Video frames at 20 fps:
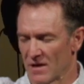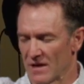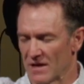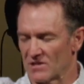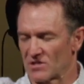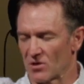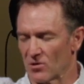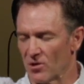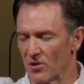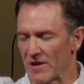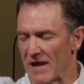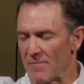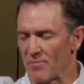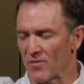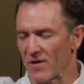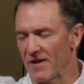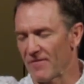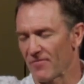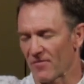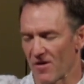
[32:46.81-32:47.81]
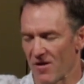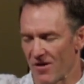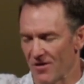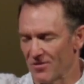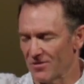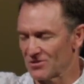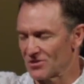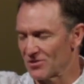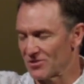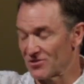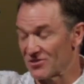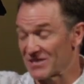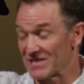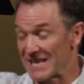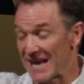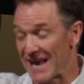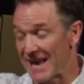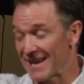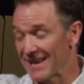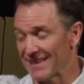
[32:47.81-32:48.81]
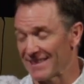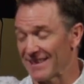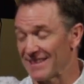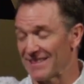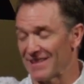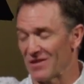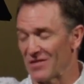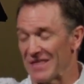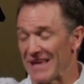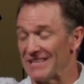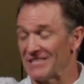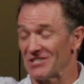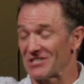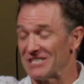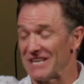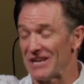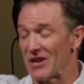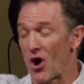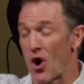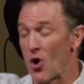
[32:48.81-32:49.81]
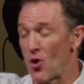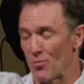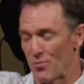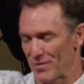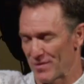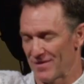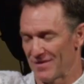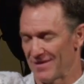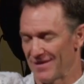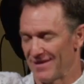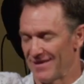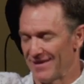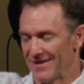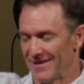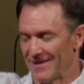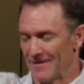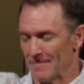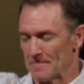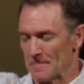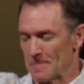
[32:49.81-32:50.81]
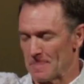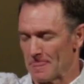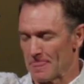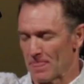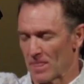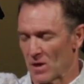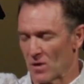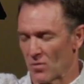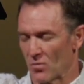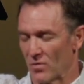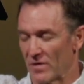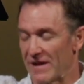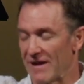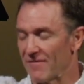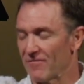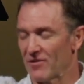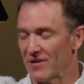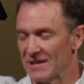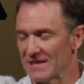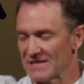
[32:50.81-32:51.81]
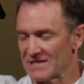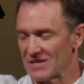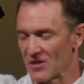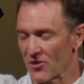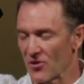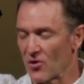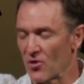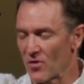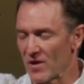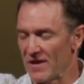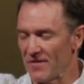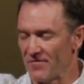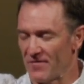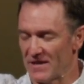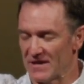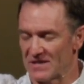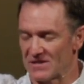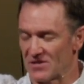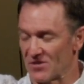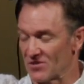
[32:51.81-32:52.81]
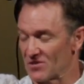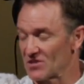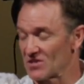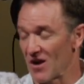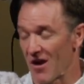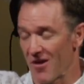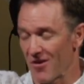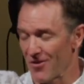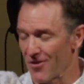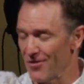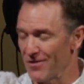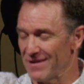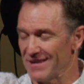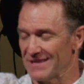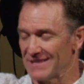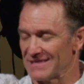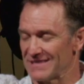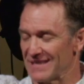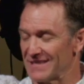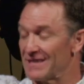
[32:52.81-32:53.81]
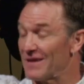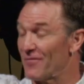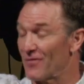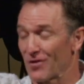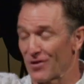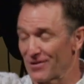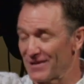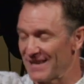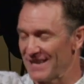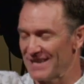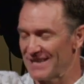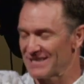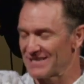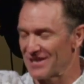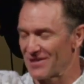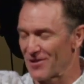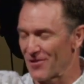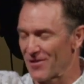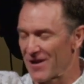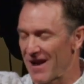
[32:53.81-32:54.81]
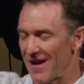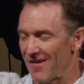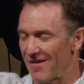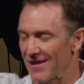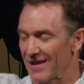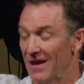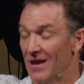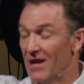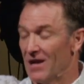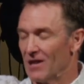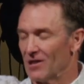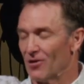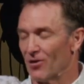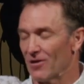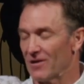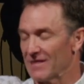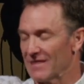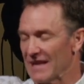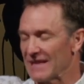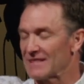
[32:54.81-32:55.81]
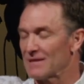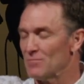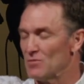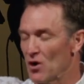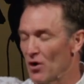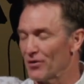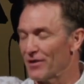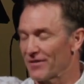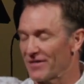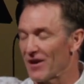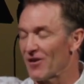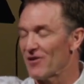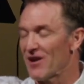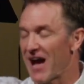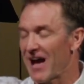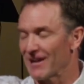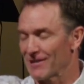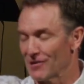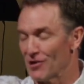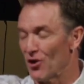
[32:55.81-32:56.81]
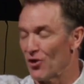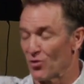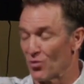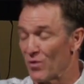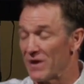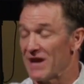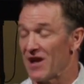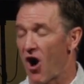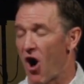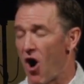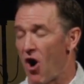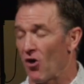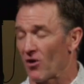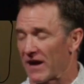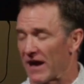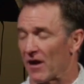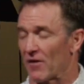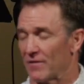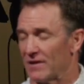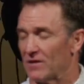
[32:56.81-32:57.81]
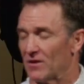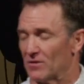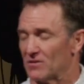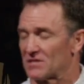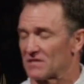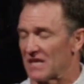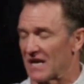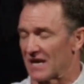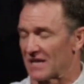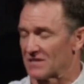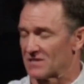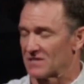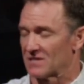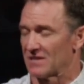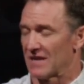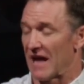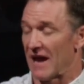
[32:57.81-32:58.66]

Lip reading: And so, Lord, I pray for all those who are standing that they just need hope. Whatever it is, their grief is, their sorrow is, the difficulty is that they're carrying, Lord, let them know that they're not alone. We all carry those things.